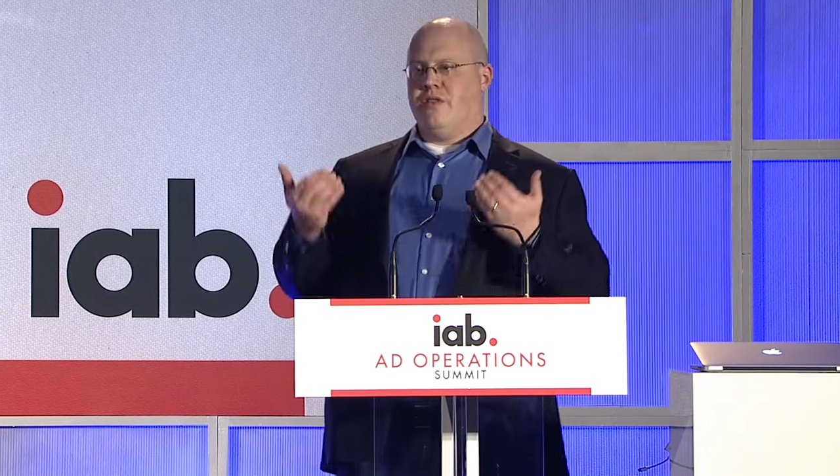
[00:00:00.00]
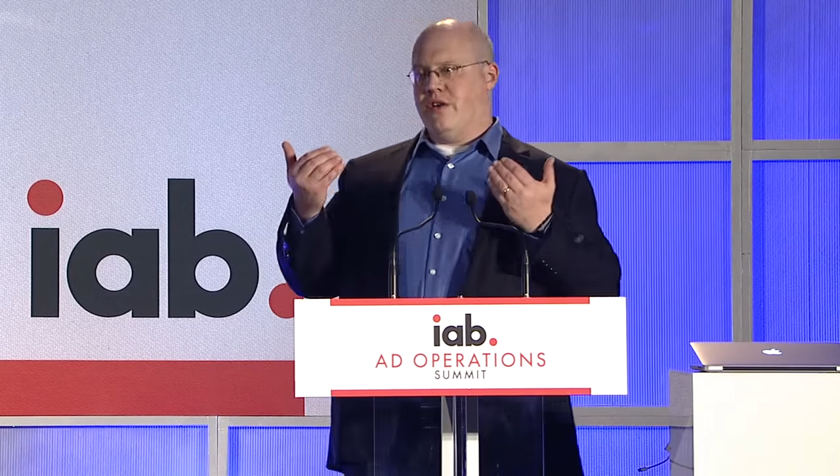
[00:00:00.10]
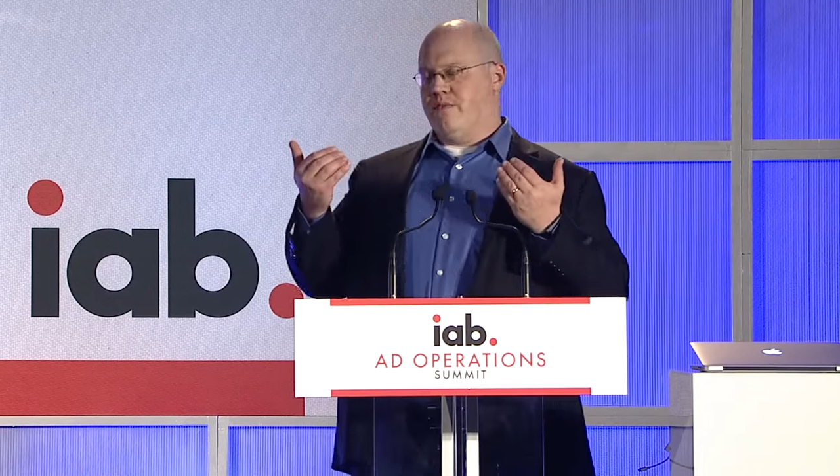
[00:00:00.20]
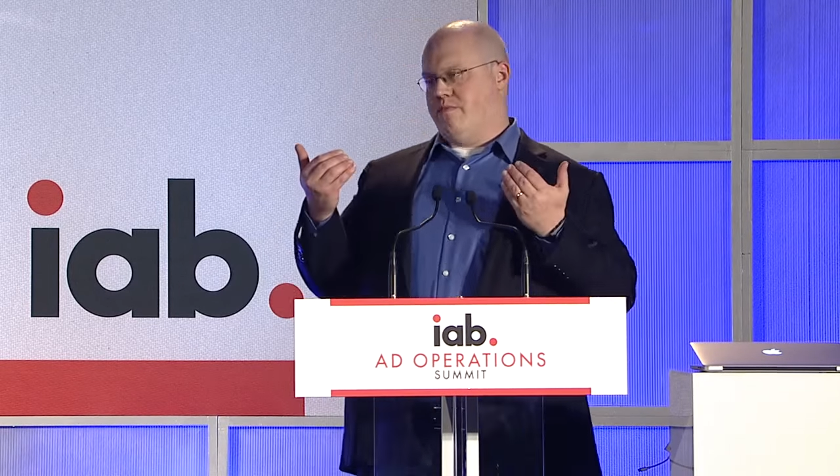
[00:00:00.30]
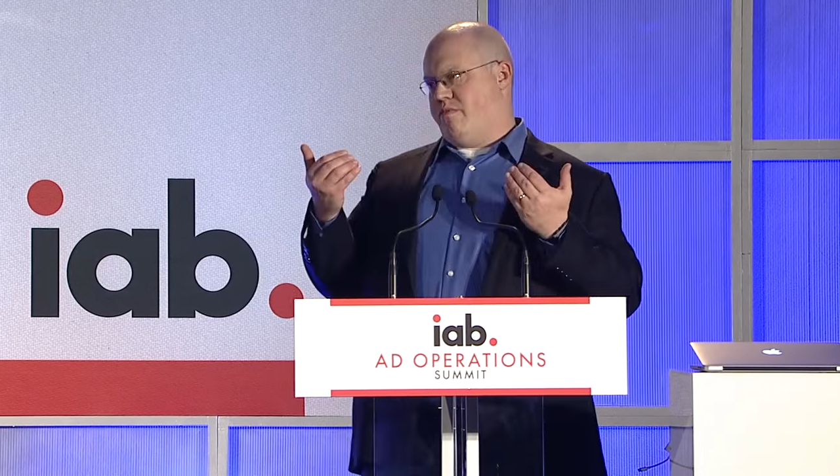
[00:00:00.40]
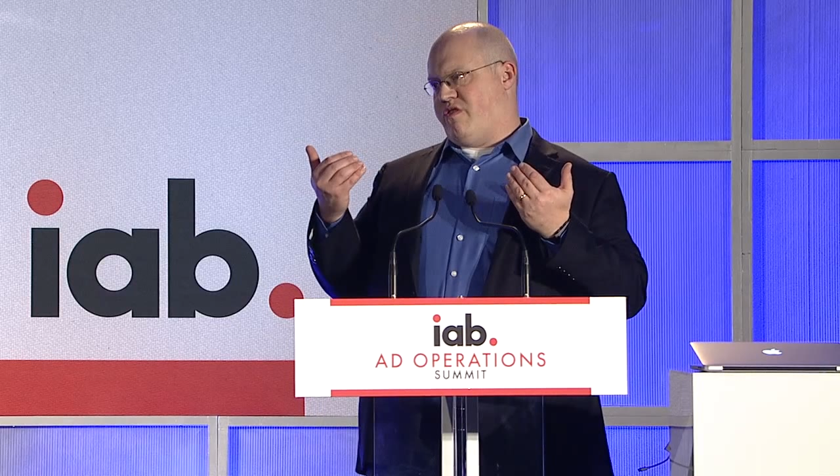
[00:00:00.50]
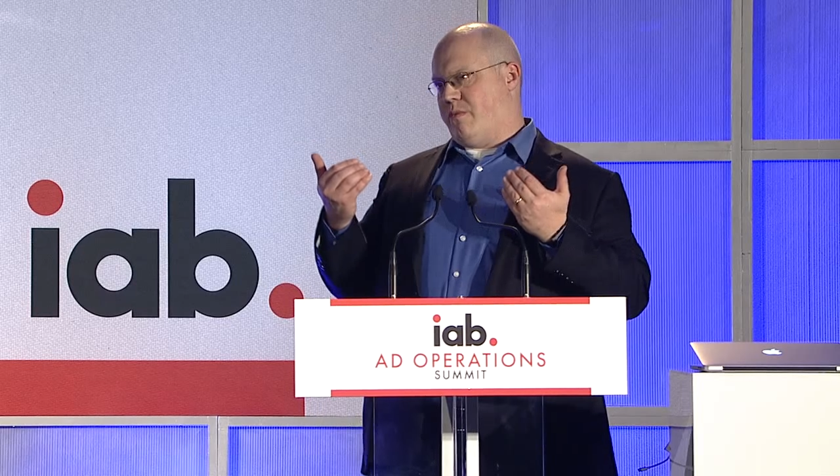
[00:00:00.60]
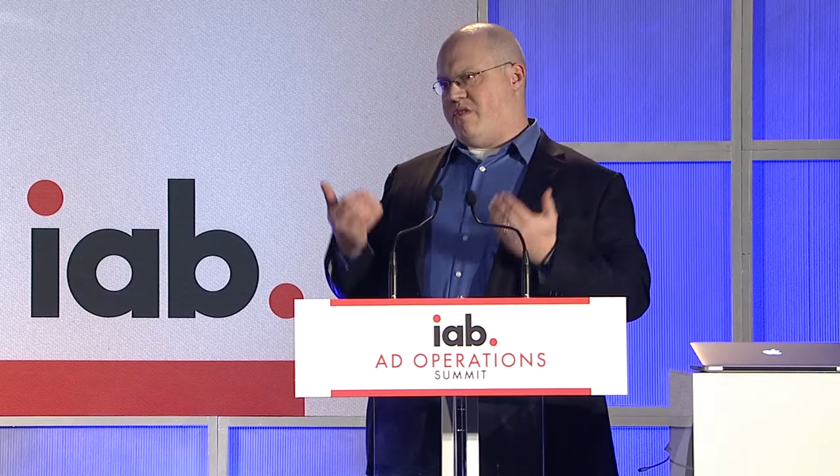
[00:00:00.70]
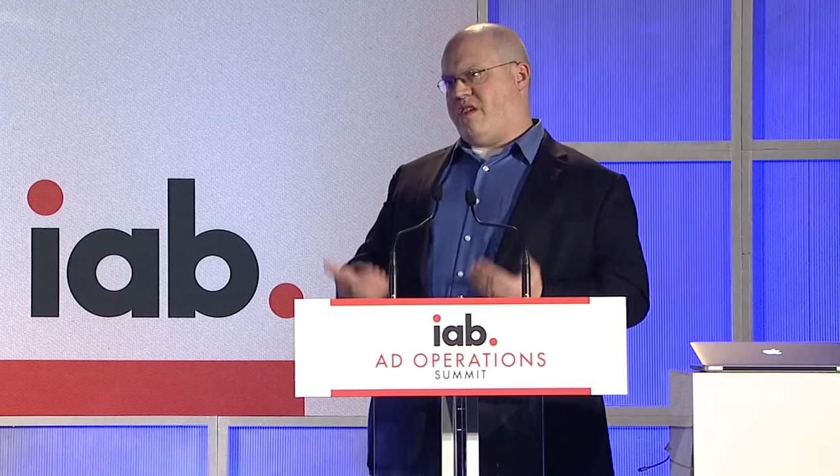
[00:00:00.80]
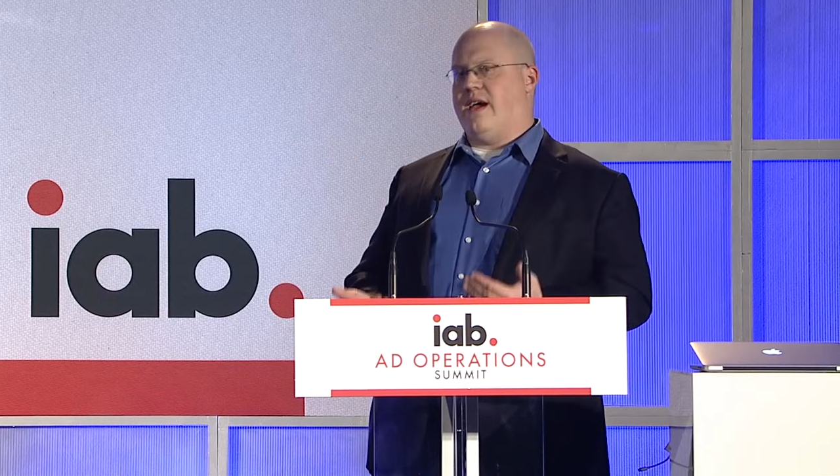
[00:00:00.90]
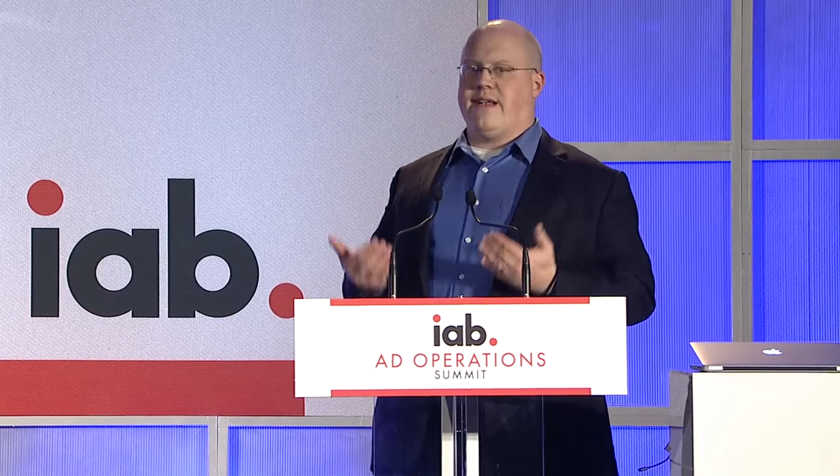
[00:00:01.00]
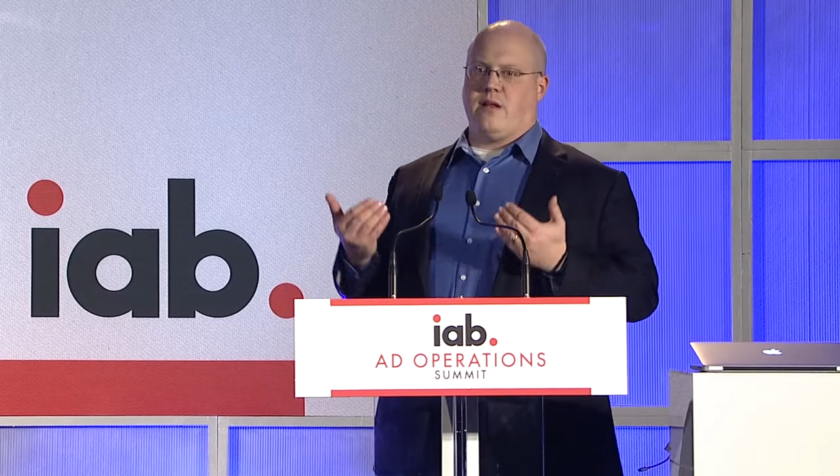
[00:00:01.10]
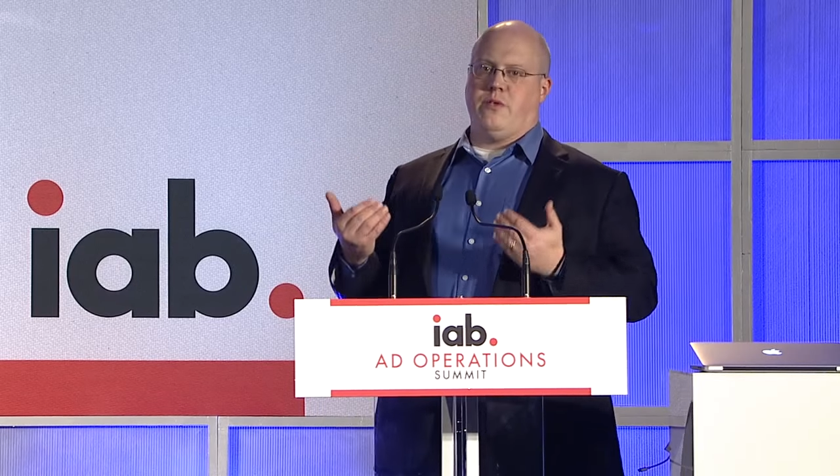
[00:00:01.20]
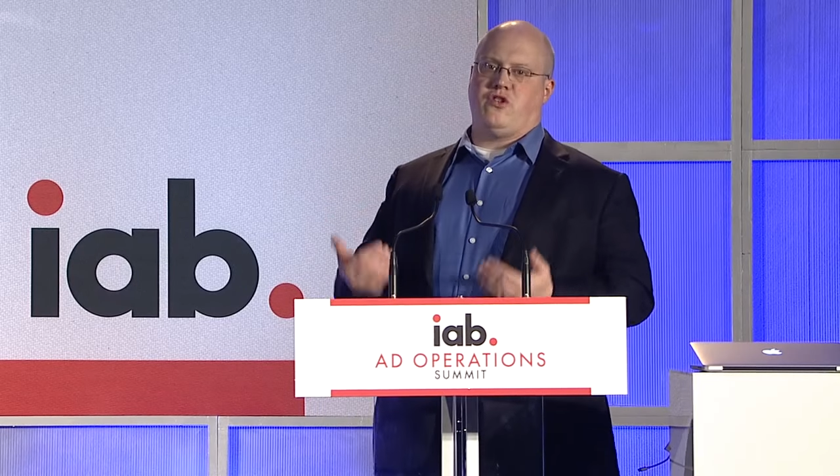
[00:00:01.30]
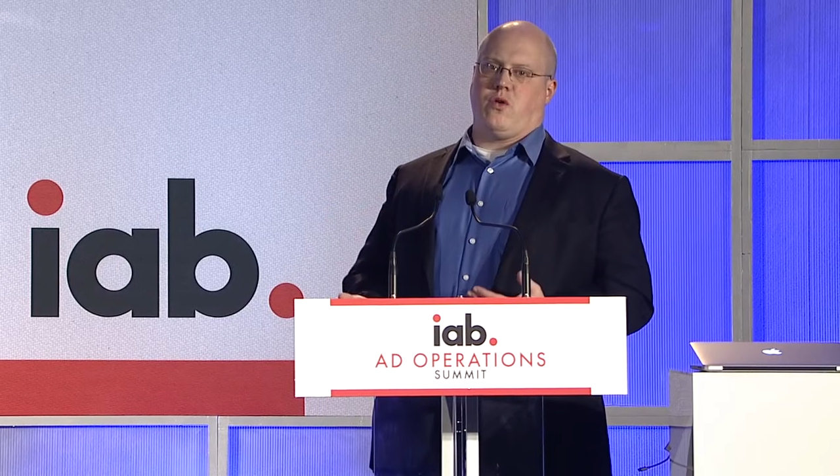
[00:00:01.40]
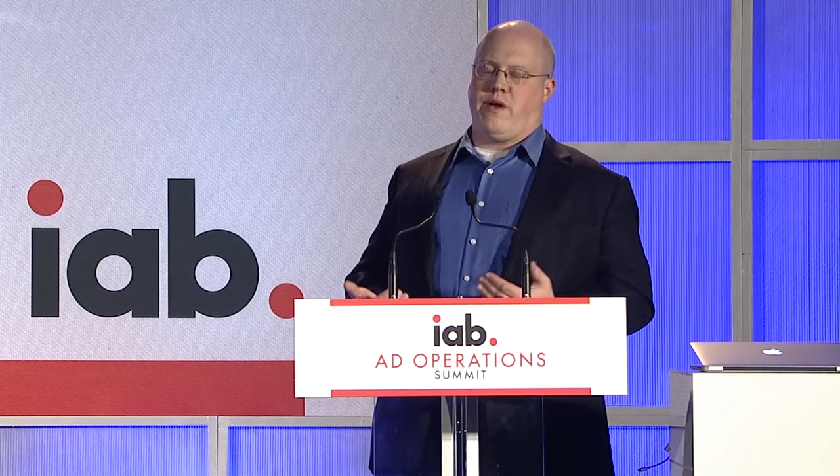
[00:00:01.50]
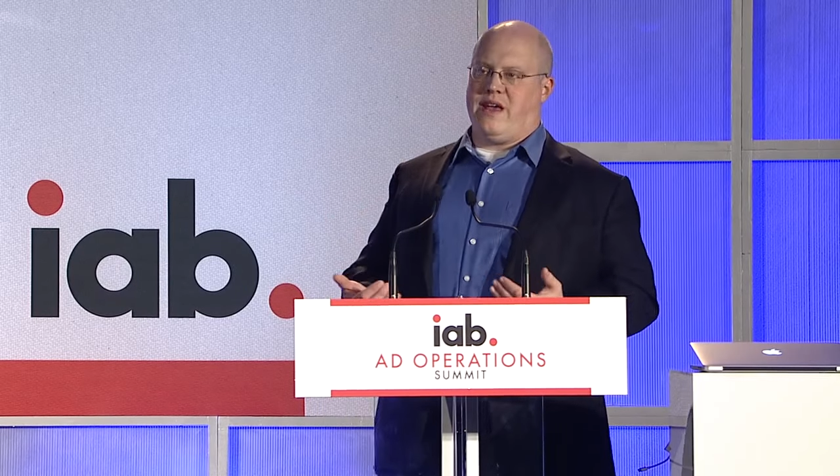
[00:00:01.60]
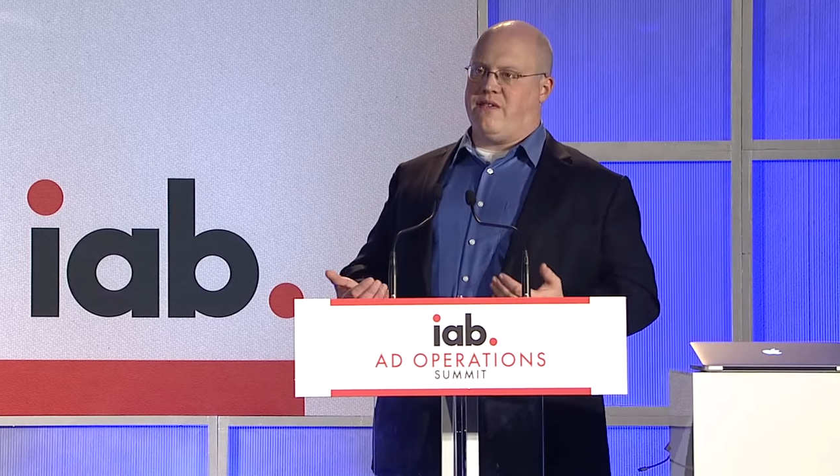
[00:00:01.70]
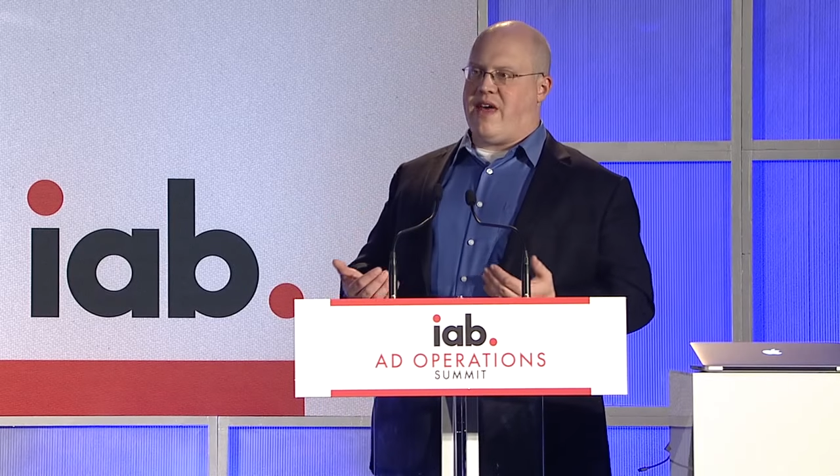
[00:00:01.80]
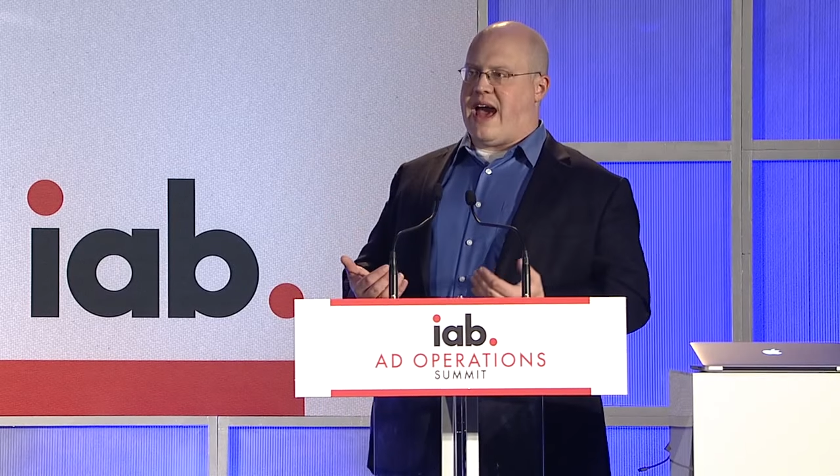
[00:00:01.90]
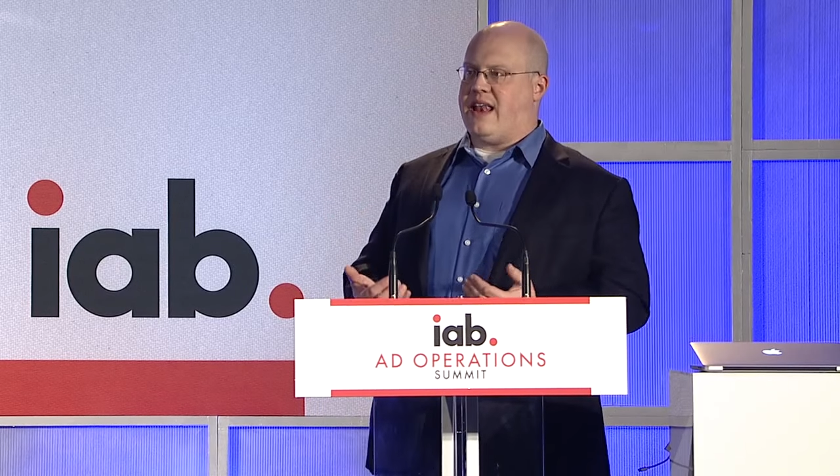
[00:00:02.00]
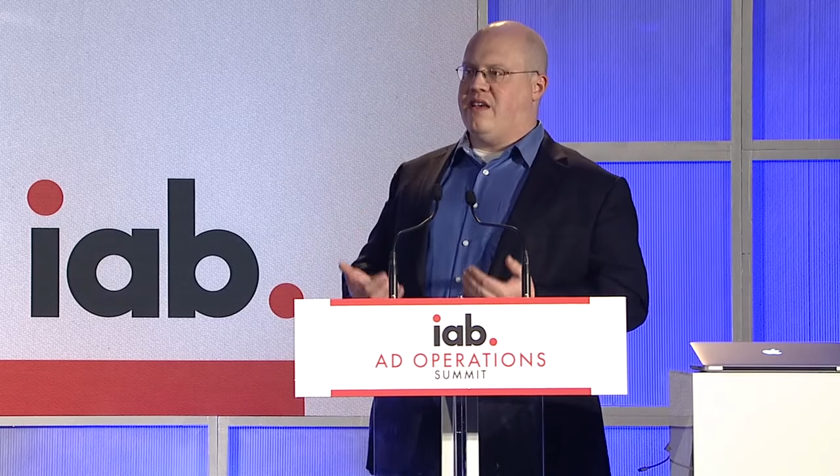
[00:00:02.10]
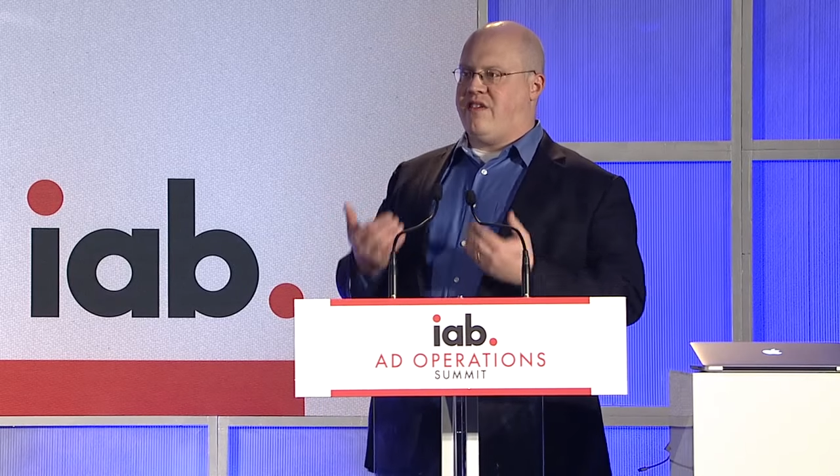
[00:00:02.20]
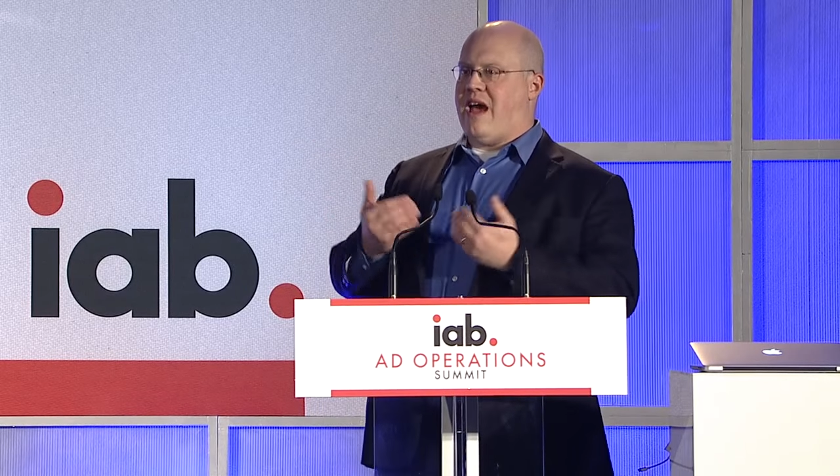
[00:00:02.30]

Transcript: the substantial majority of that is